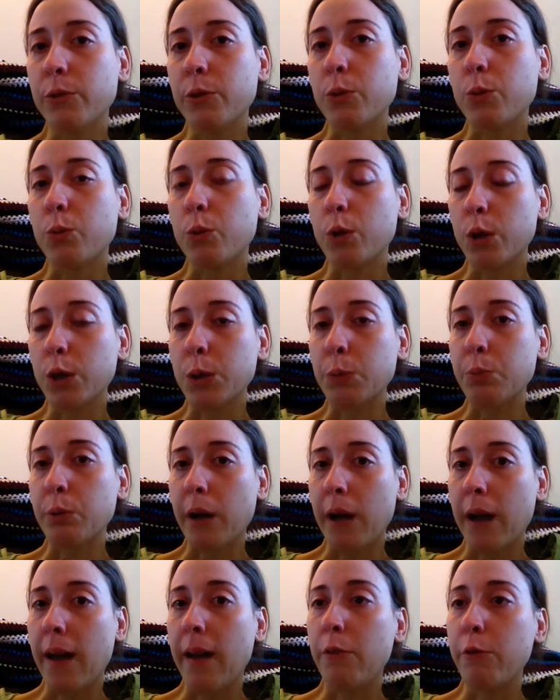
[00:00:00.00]
the world
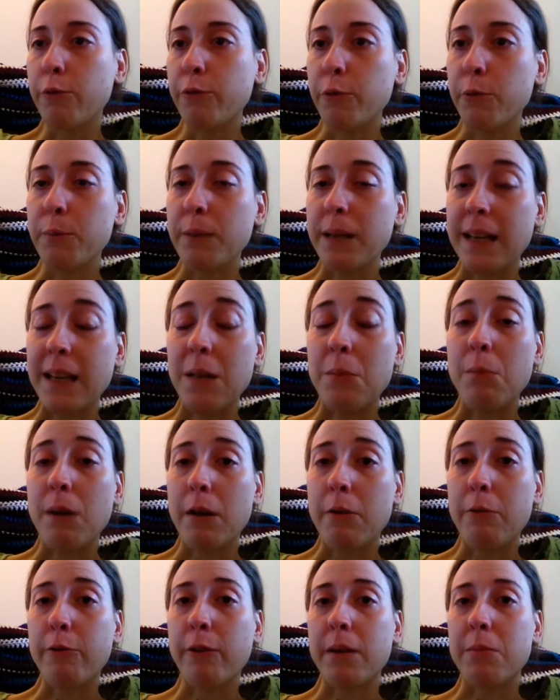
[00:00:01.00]
praying for me and my
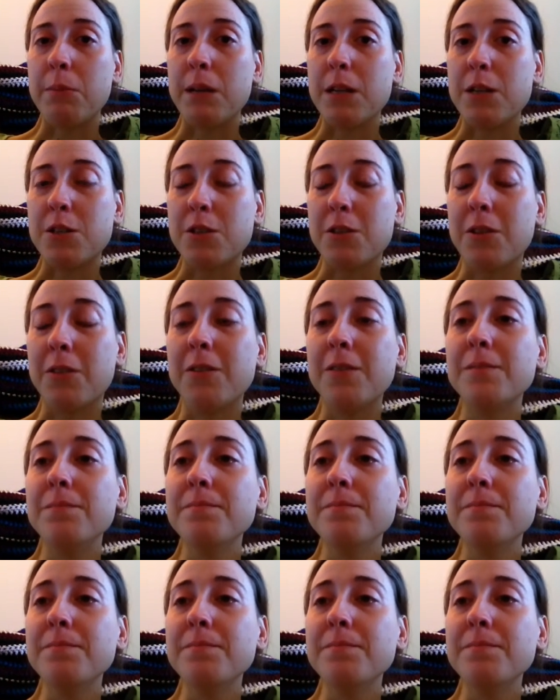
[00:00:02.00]
friend Mitchell.